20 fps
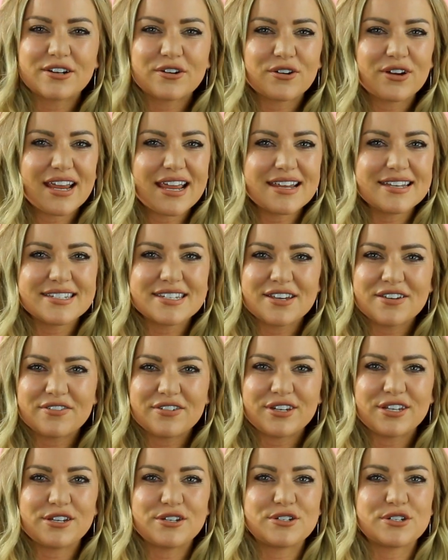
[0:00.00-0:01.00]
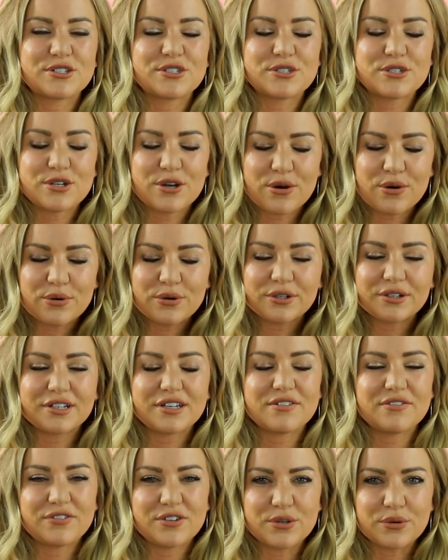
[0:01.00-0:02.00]
Creativity just totally
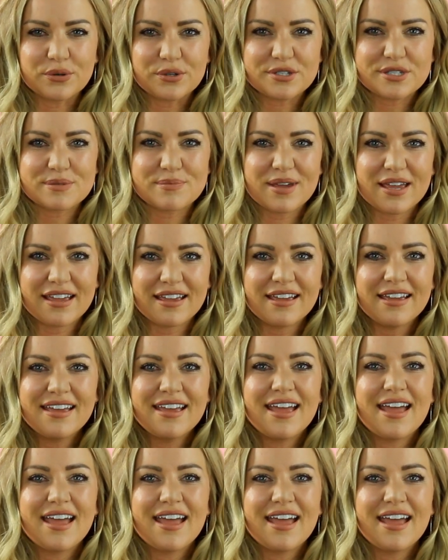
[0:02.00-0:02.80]
fuels me.